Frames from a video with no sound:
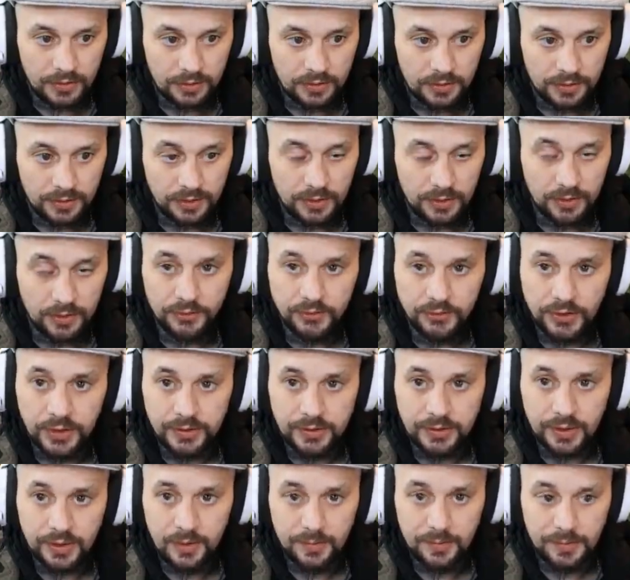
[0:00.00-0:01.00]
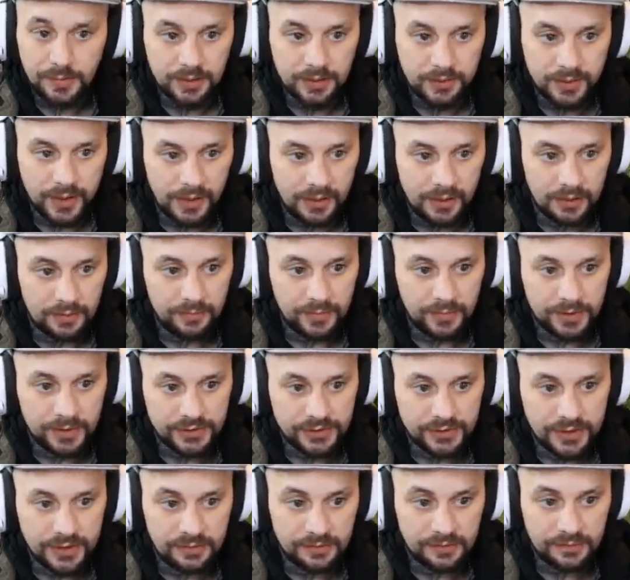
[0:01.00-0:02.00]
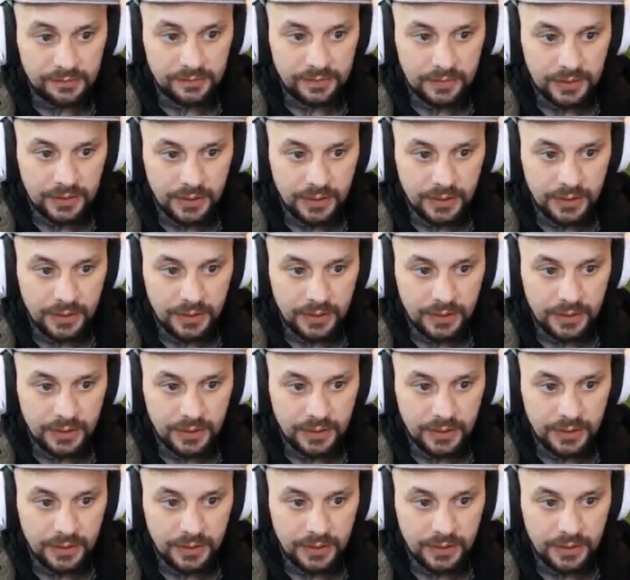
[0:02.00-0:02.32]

contract that I'm going to take on myself.